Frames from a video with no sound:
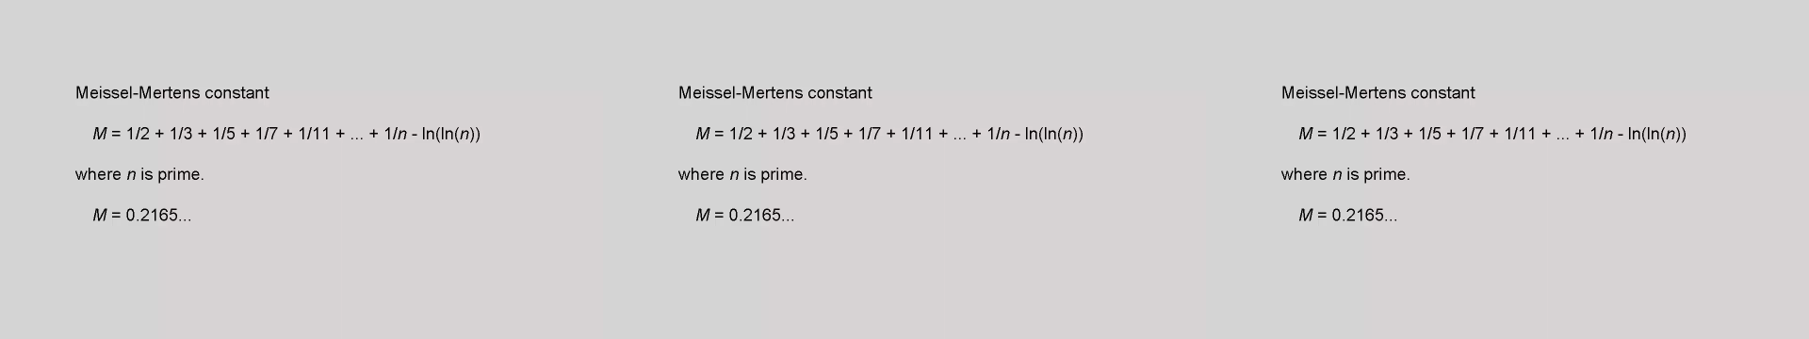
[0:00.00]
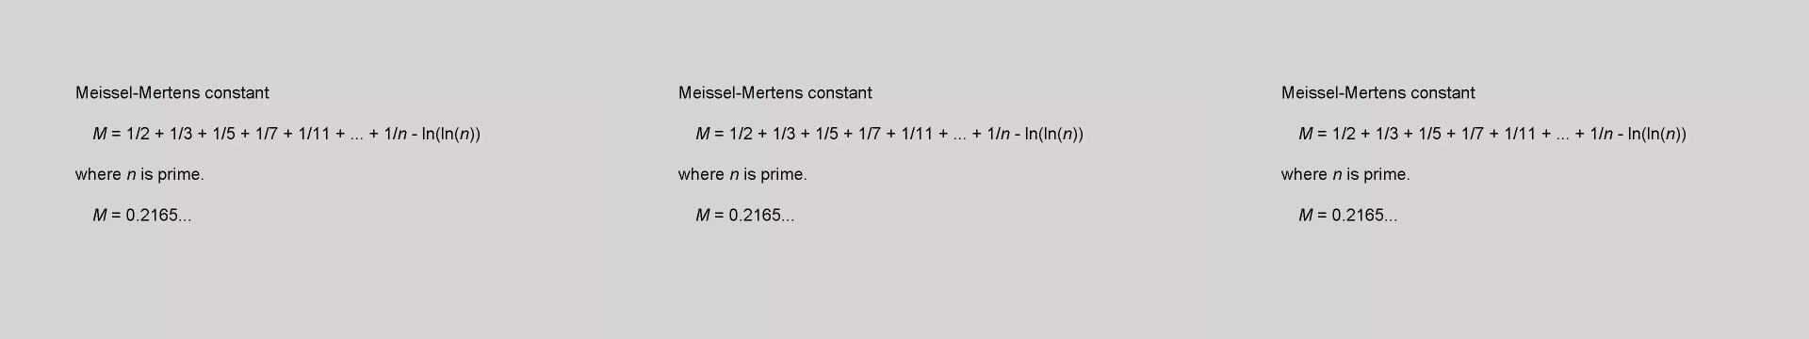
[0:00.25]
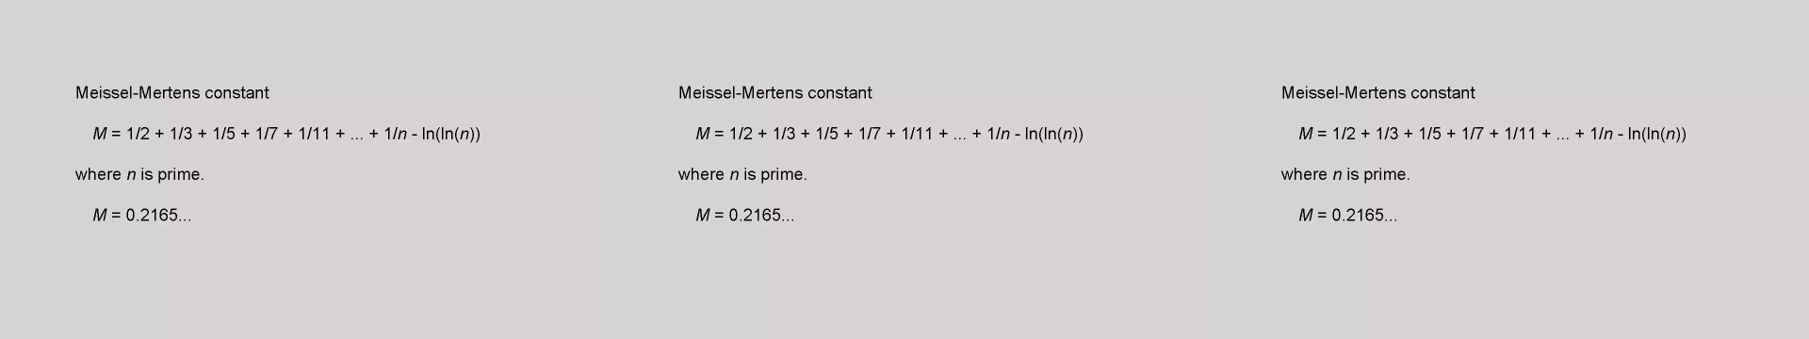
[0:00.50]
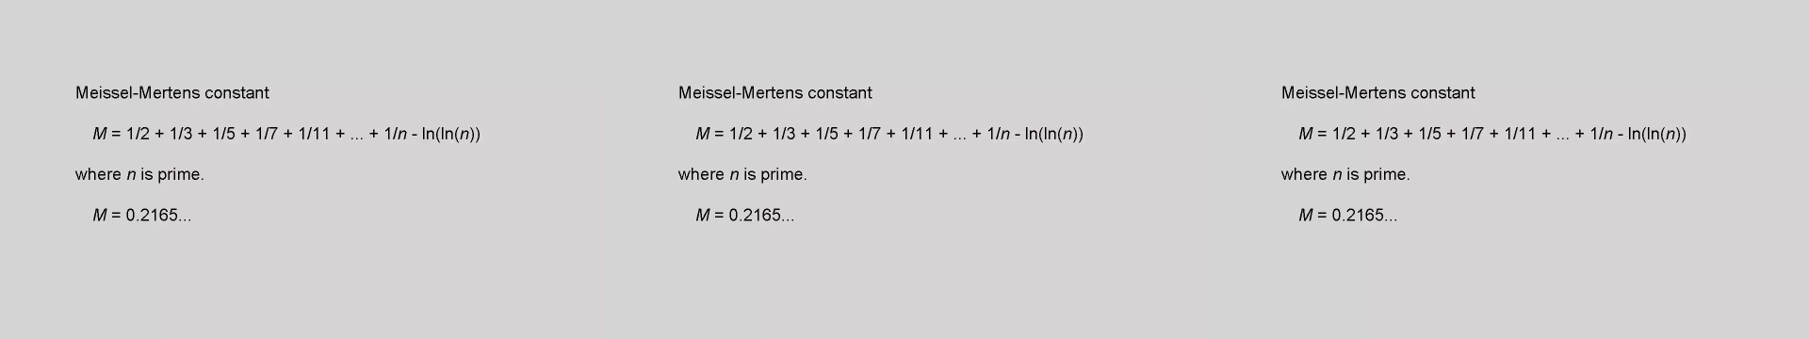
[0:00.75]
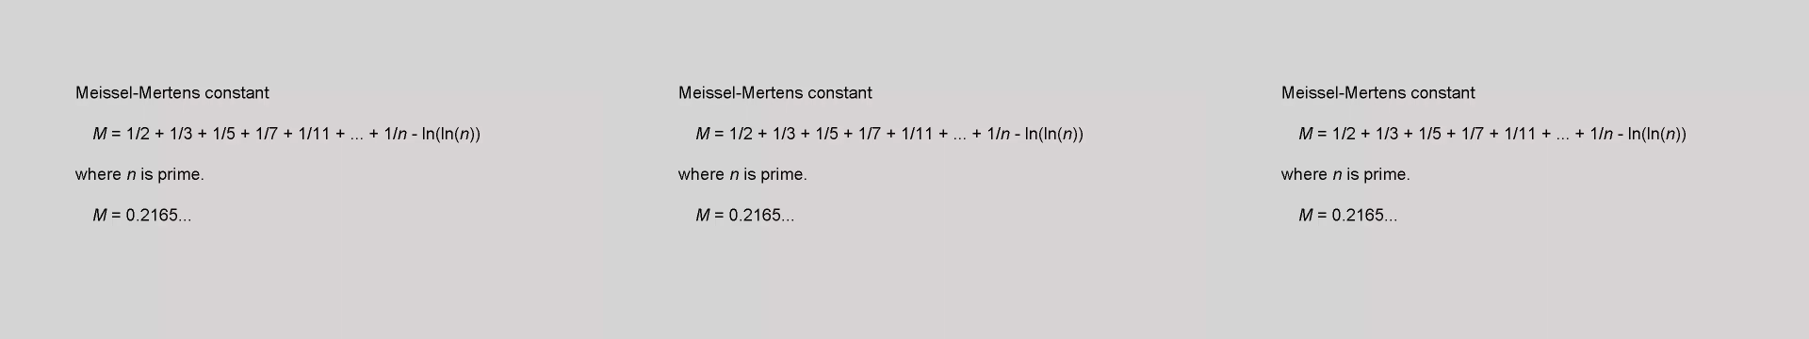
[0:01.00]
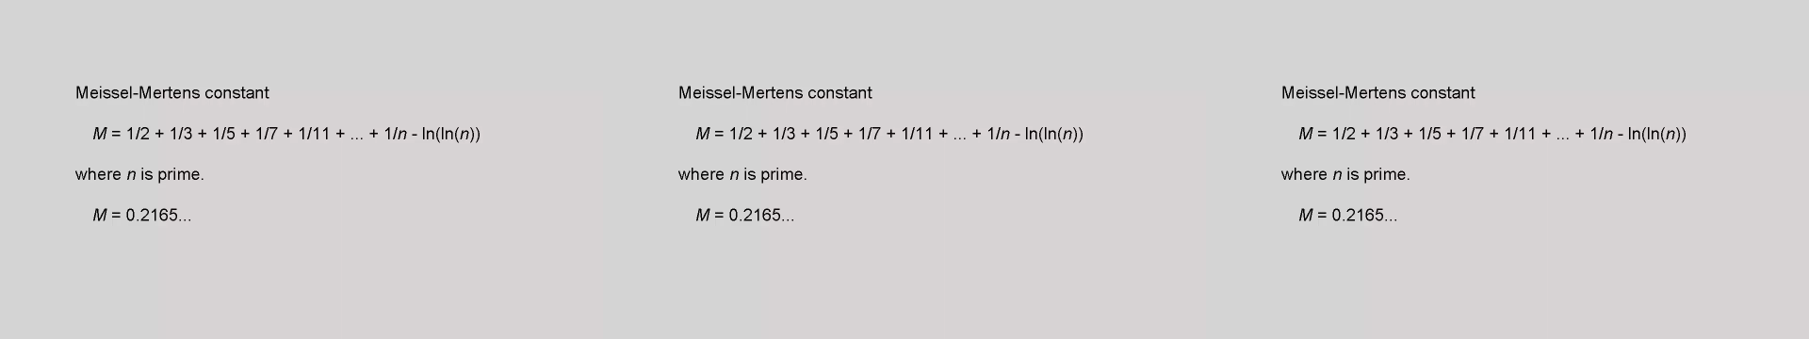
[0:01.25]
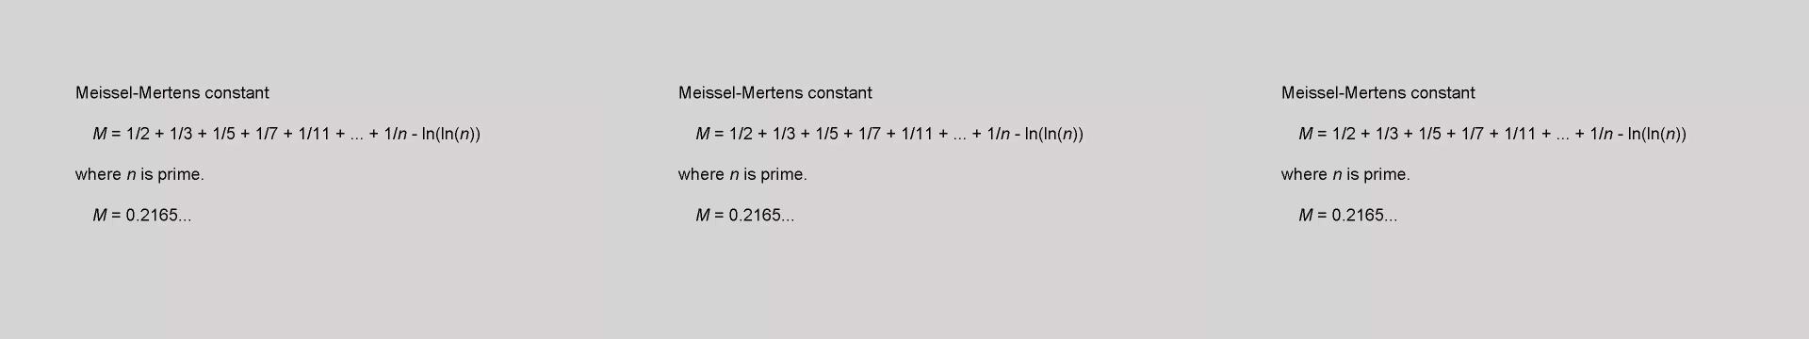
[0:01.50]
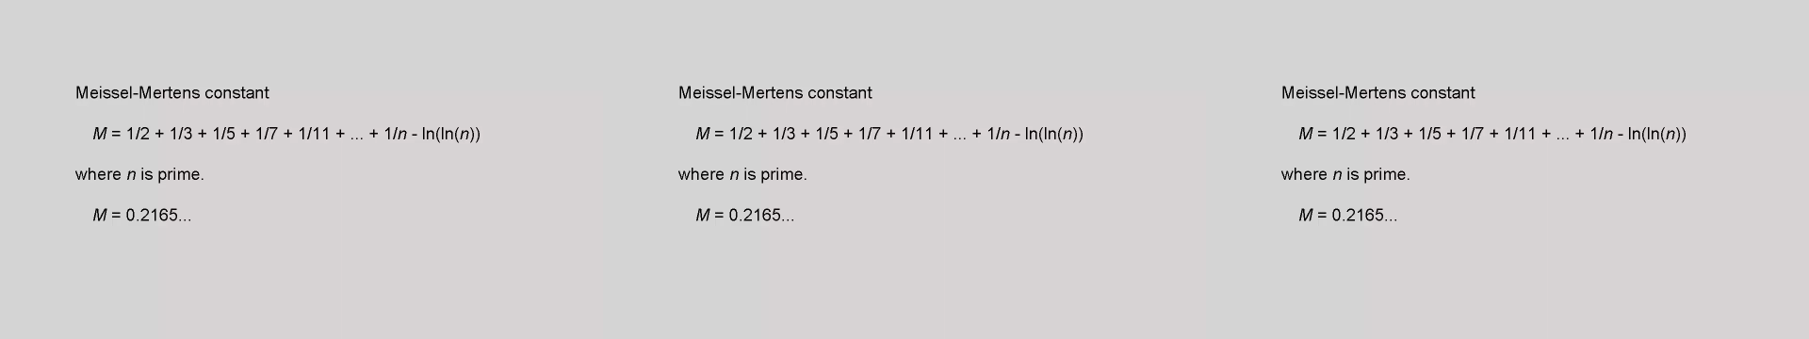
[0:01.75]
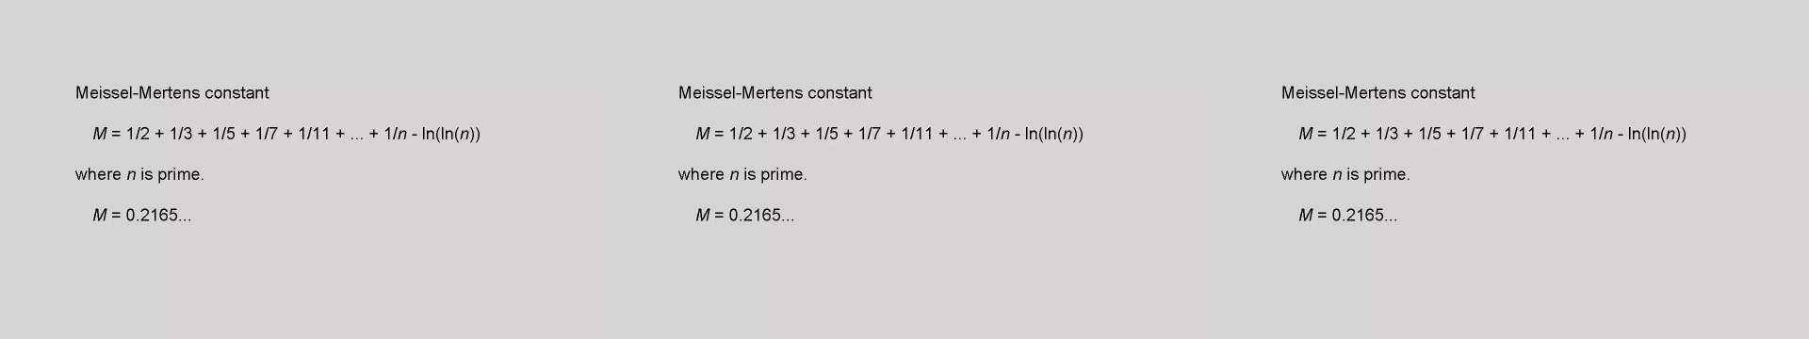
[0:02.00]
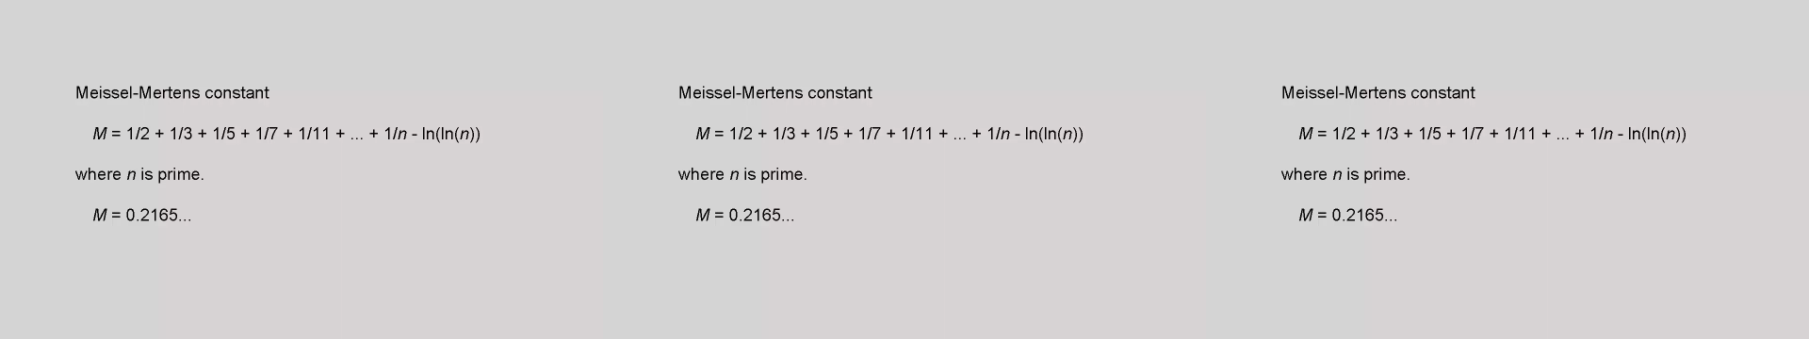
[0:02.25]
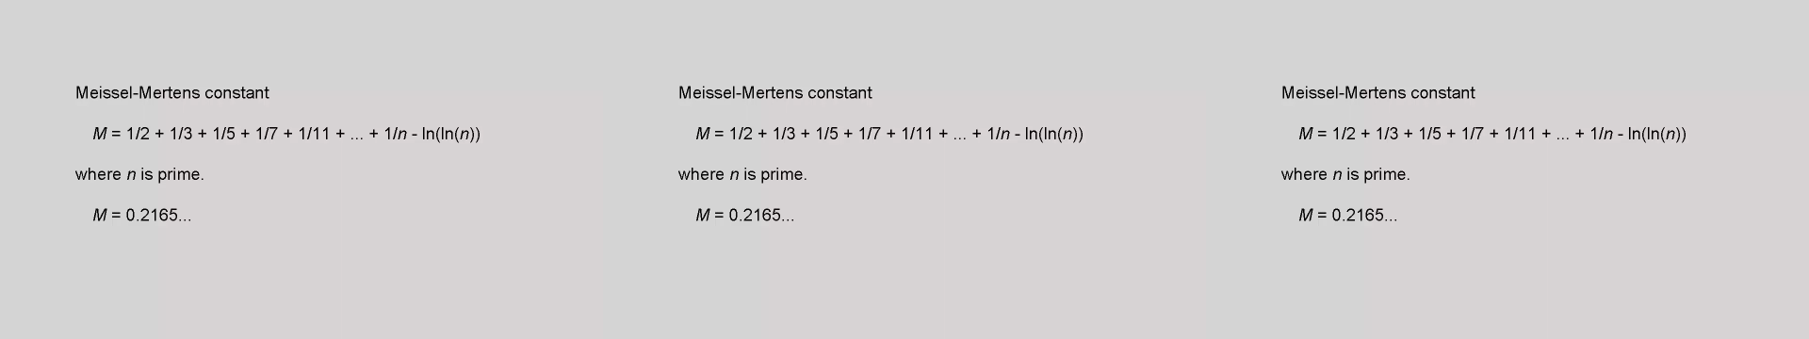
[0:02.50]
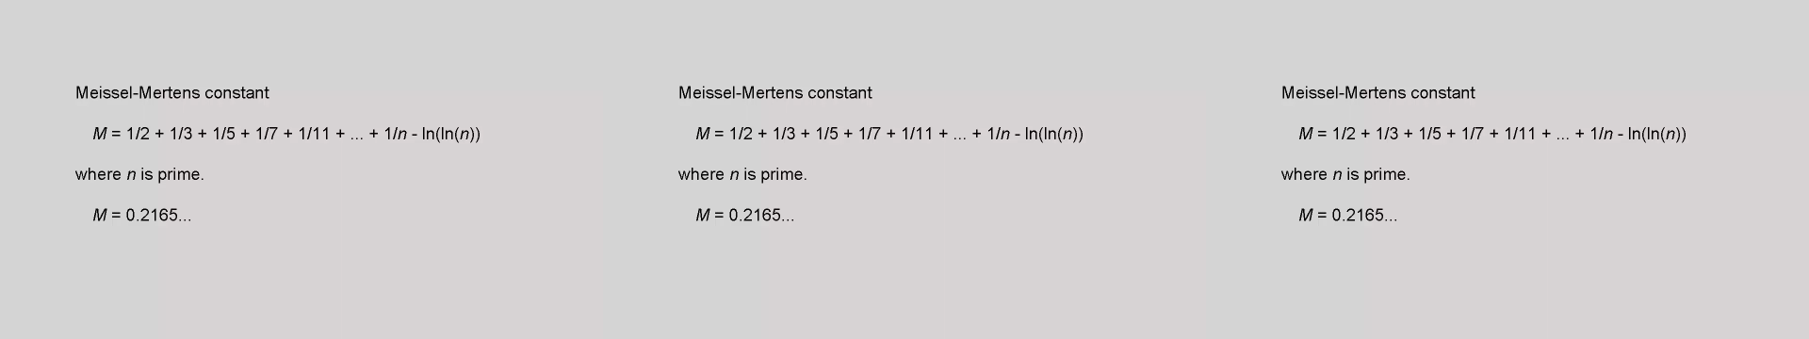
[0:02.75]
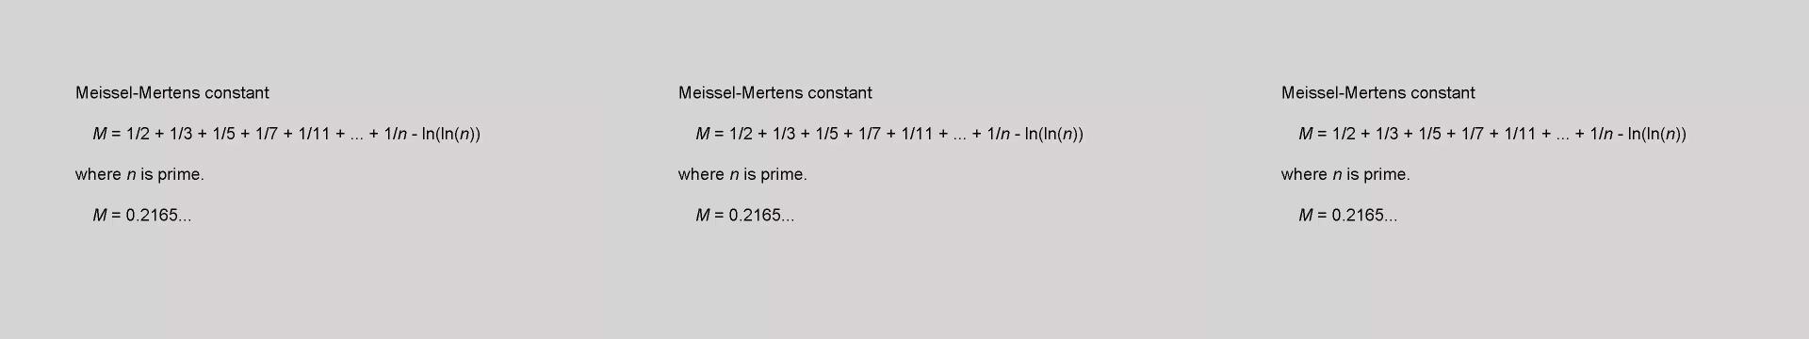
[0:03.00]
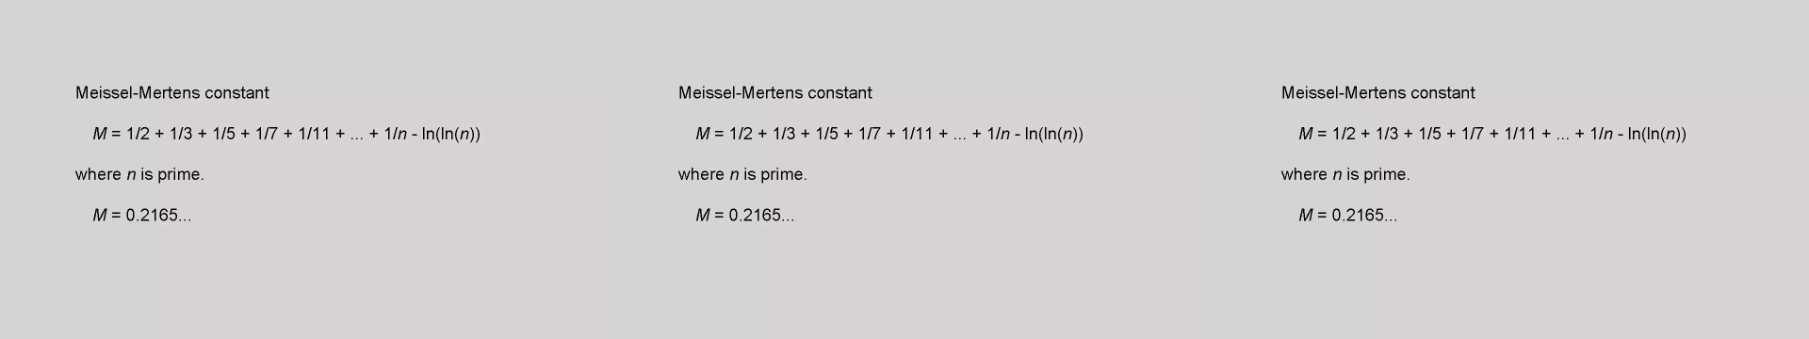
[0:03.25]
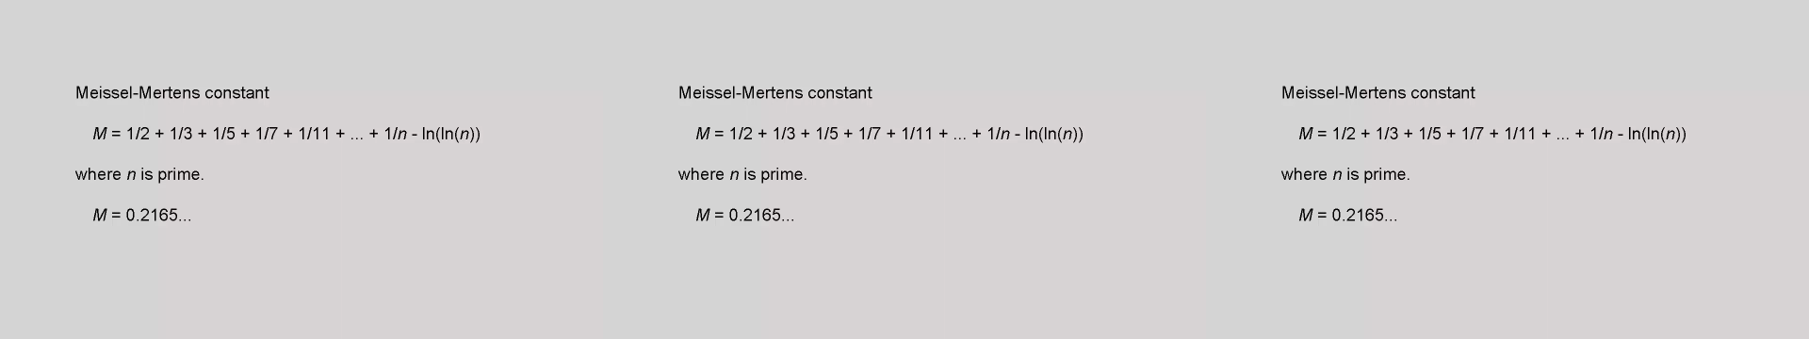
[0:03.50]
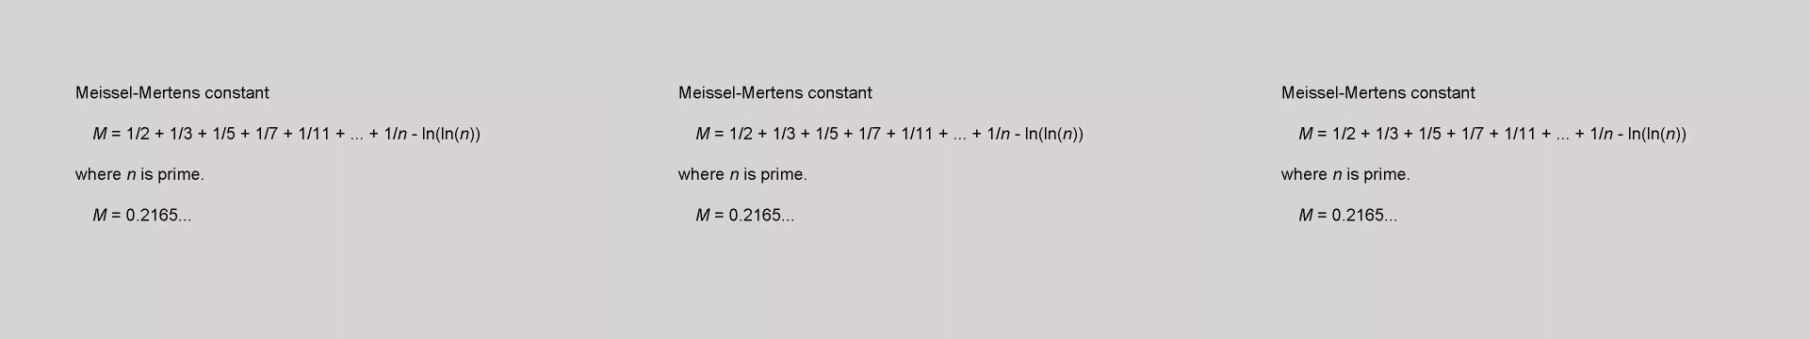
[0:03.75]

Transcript: (no speaker visible)